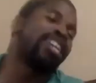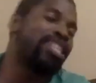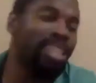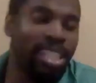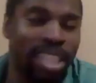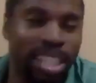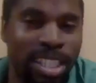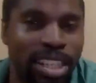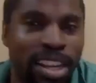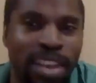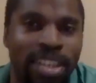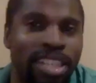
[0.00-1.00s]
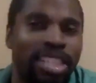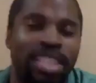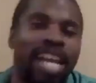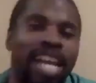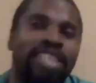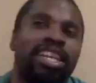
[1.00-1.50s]
just
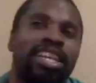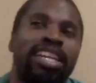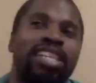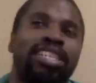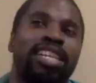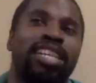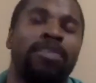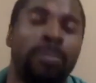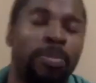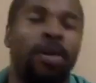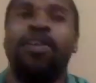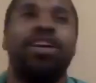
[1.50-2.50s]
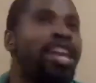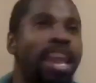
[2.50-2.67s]
not as good as he is in football.